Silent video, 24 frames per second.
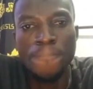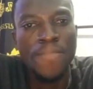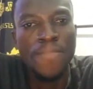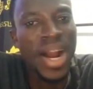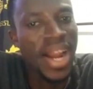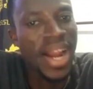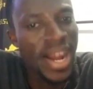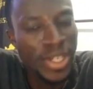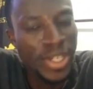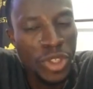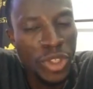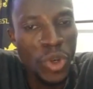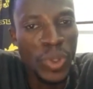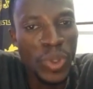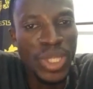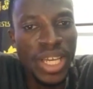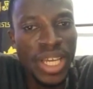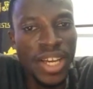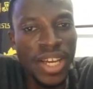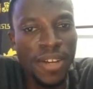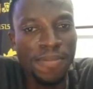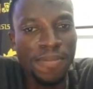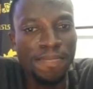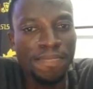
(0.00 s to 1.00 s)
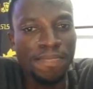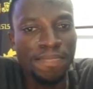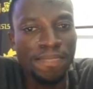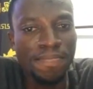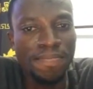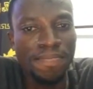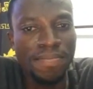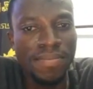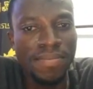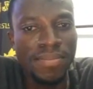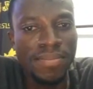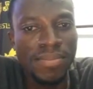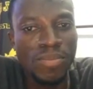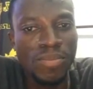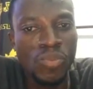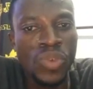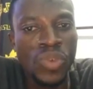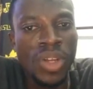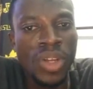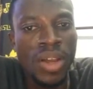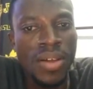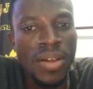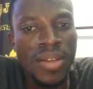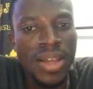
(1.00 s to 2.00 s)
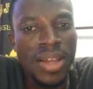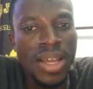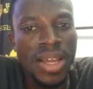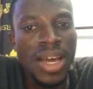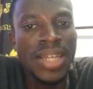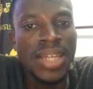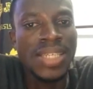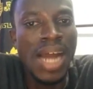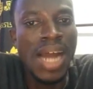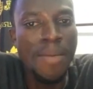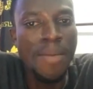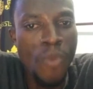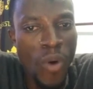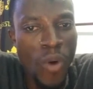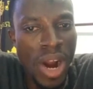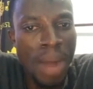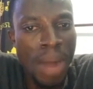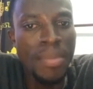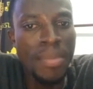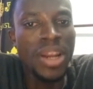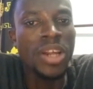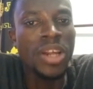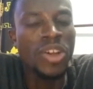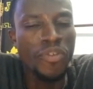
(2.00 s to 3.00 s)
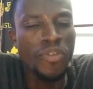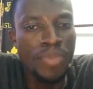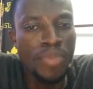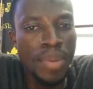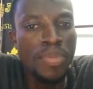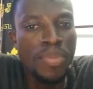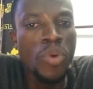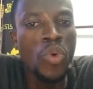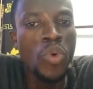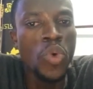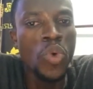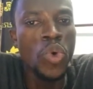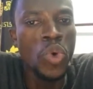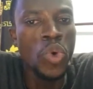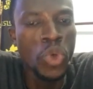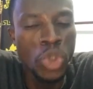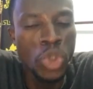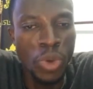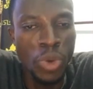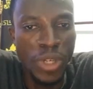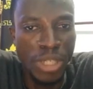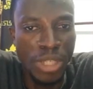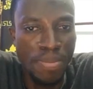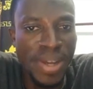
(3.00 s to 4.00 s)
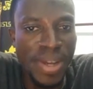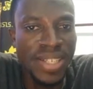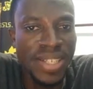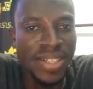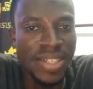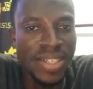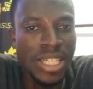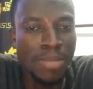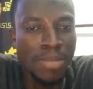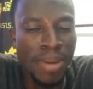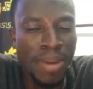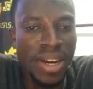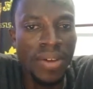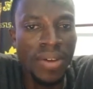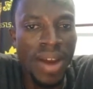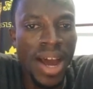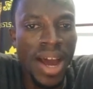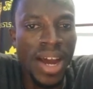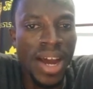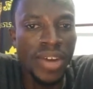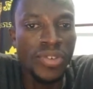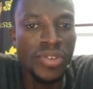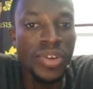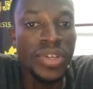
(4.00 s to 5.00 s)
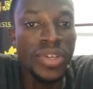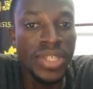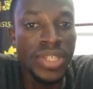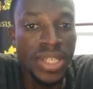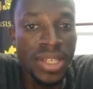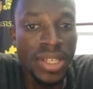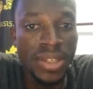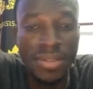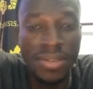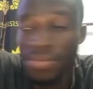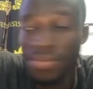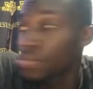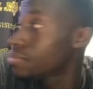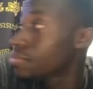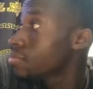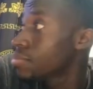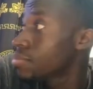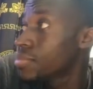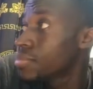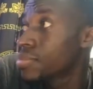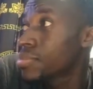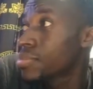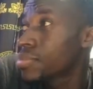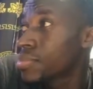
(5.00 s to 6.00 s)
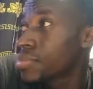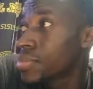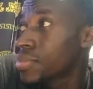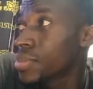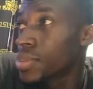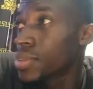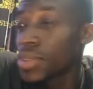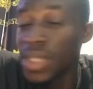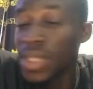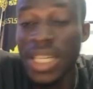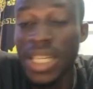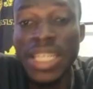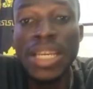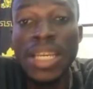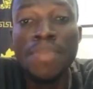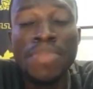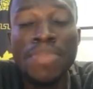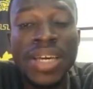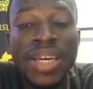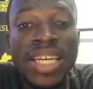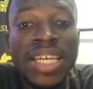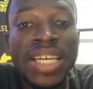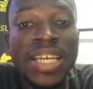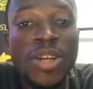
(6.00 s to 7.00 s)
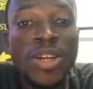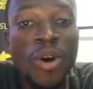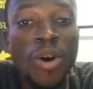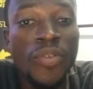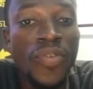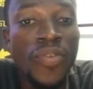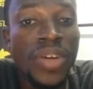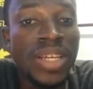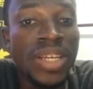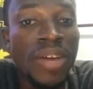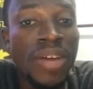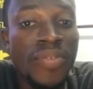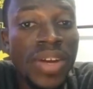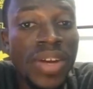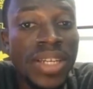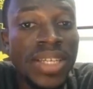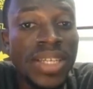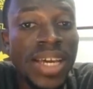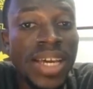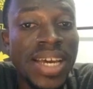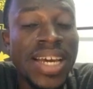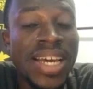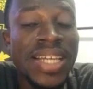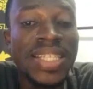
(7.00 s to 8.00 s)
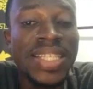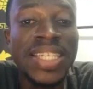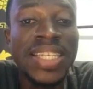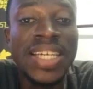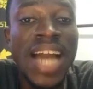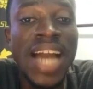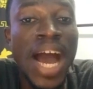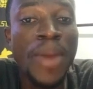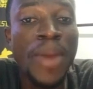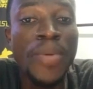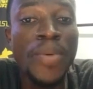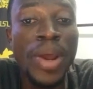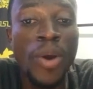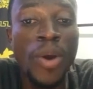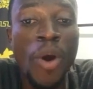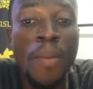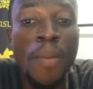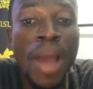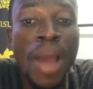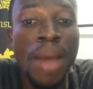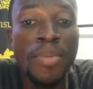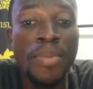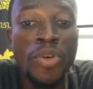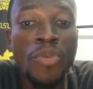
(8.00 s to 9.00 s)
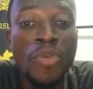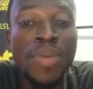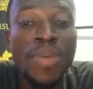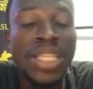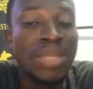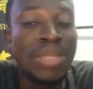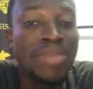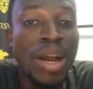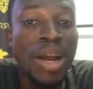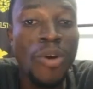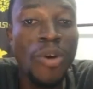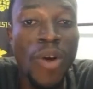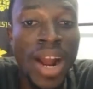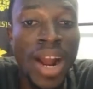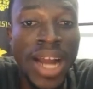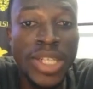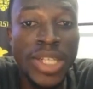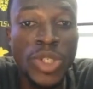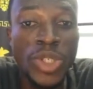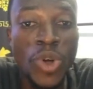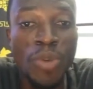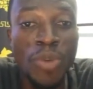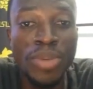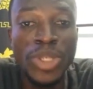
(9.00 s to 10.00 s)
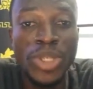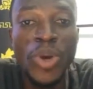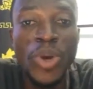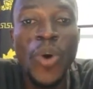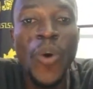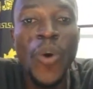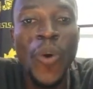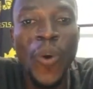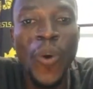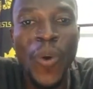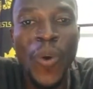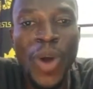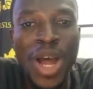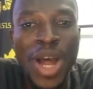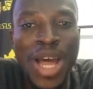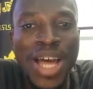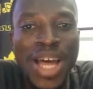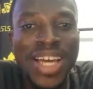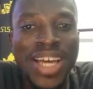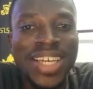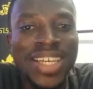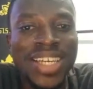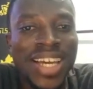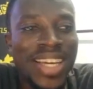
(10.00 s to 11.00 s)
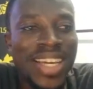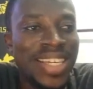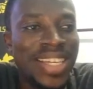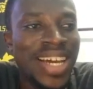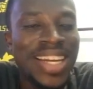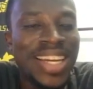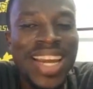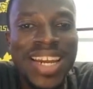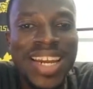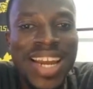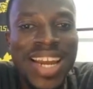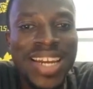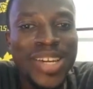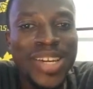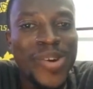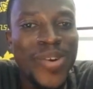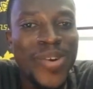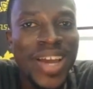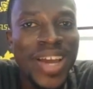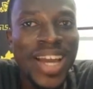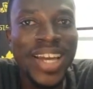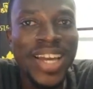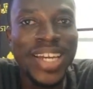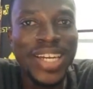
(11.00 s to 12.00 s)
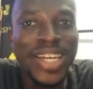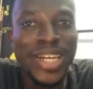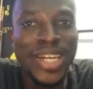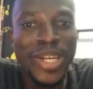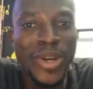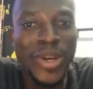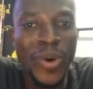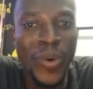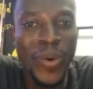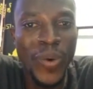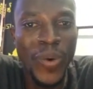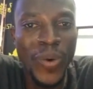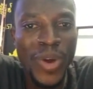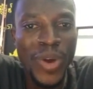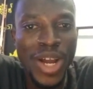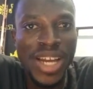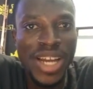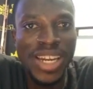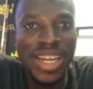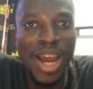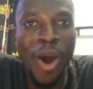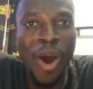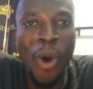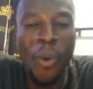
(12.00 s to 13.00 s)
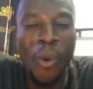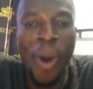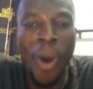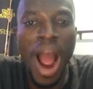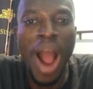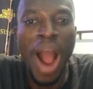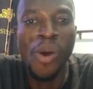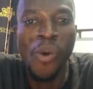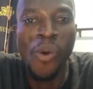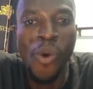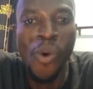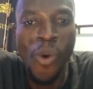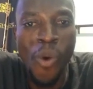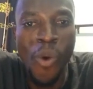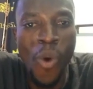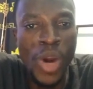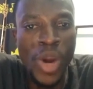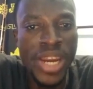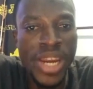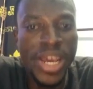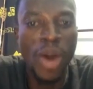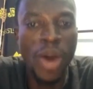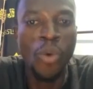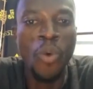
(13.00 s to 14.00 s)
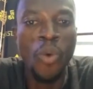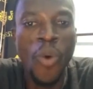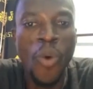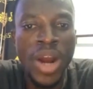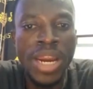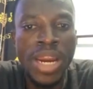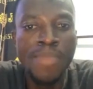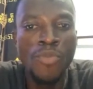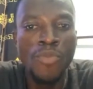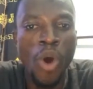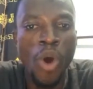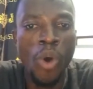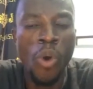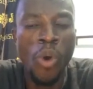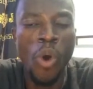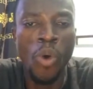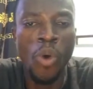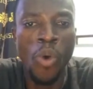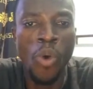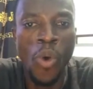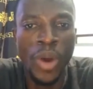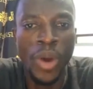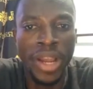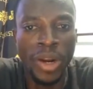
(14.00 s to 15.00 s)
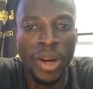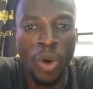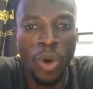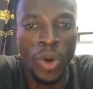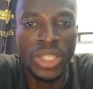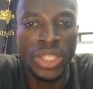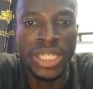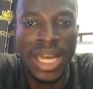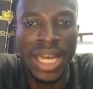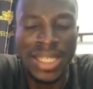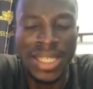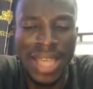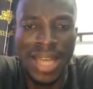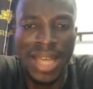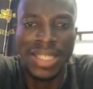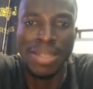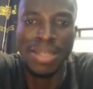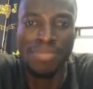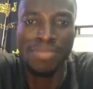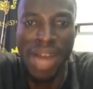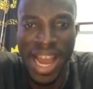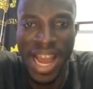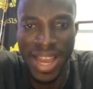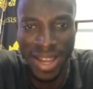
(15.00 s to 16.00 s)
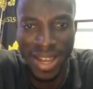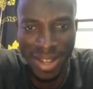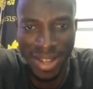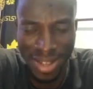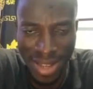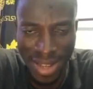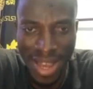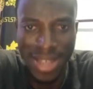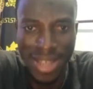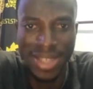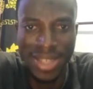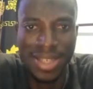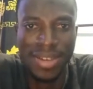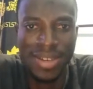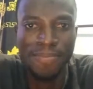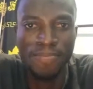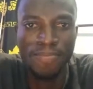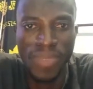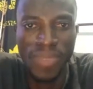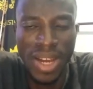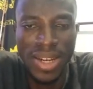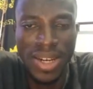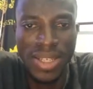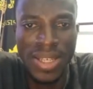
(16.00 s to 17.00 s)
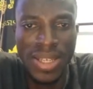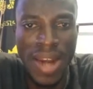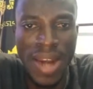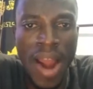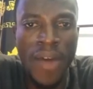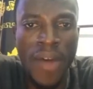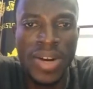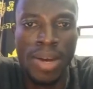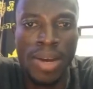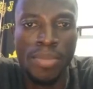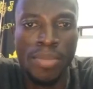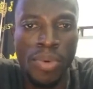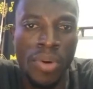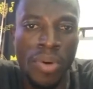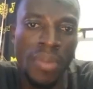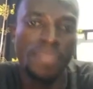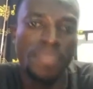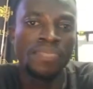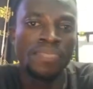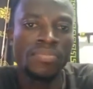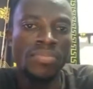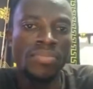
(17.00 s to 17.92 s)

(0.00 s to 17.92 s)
Makachro said, a time will come, a lot of people will lose respect in this particular country. You see, in the beginning of your friend said 1800, how baby, nobody can catch you. Say, oh, yeah, nanani, oh, yeah, hini, oh, na okwakon, oh, dear, konim, no, kokon, yeah, no, jia, sase, my, yes. That is laudable